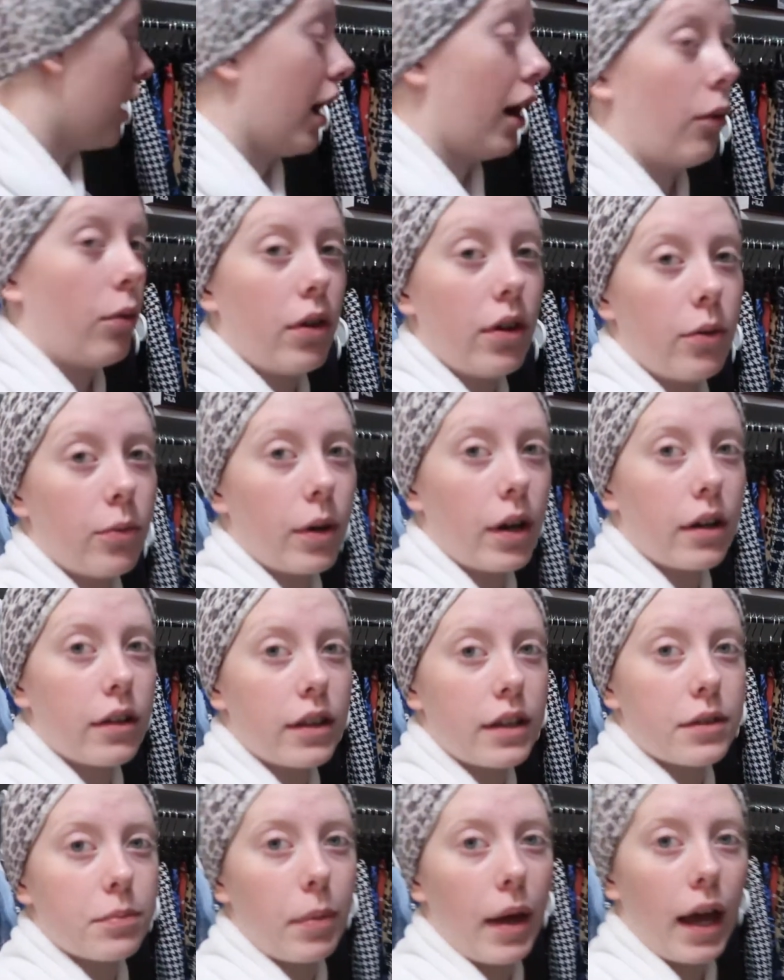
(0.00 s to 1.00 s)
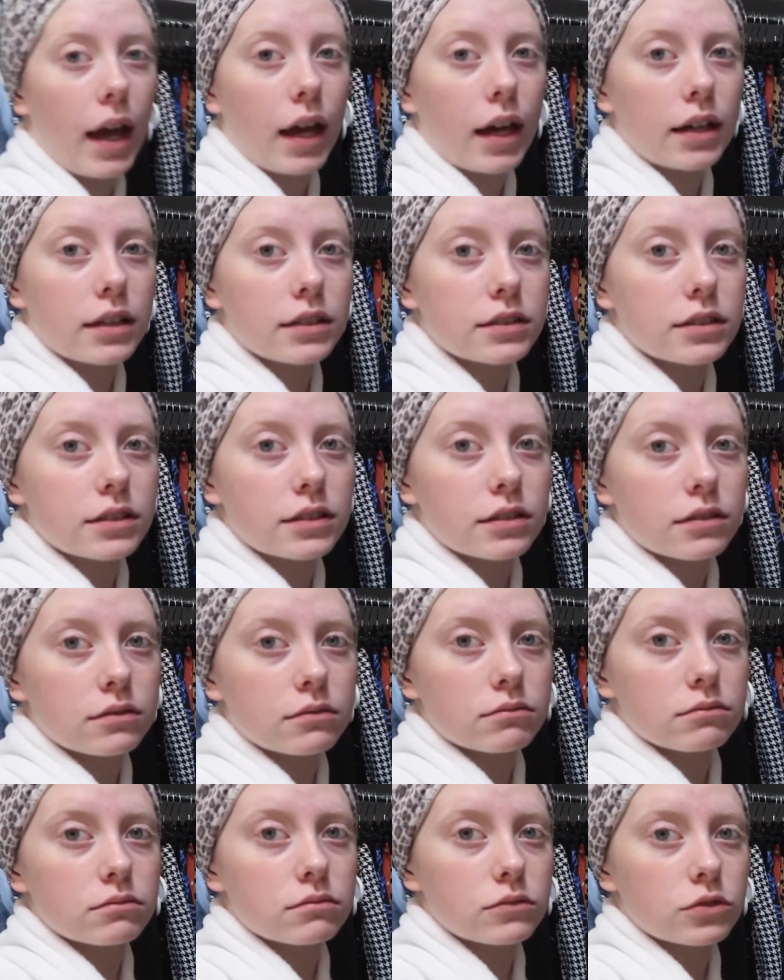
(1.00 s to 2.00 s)
I wanna wear these pants,
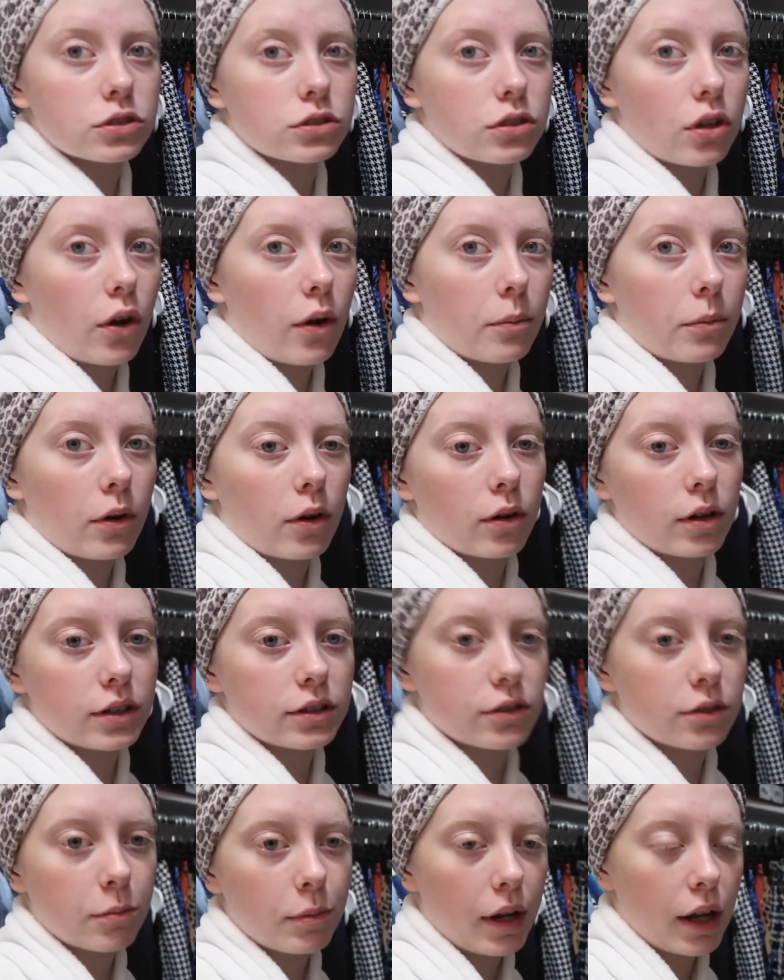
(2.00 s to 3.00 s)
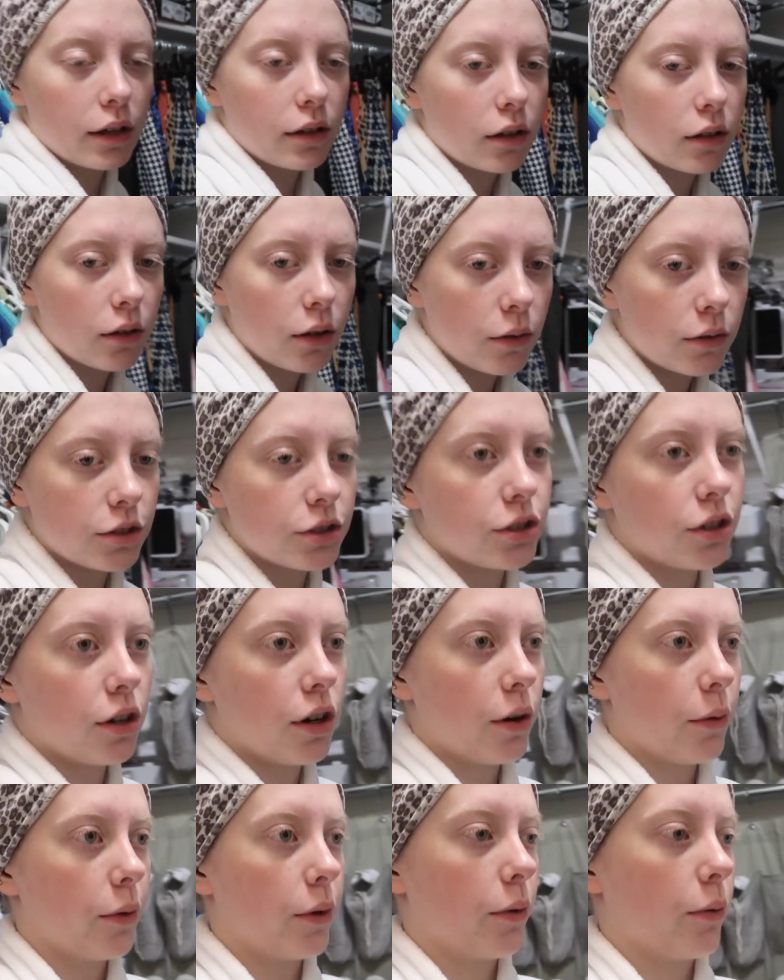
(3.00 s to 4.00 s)
so I'm going to, but I don't know what
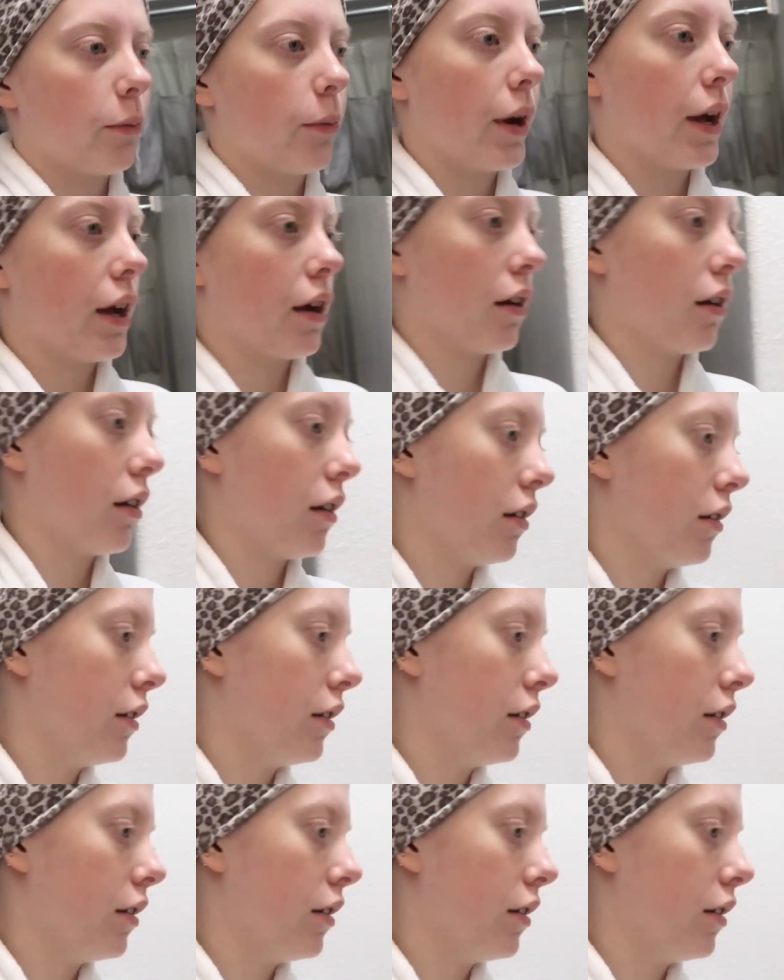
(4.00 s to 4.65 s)
shirt I wanna wear.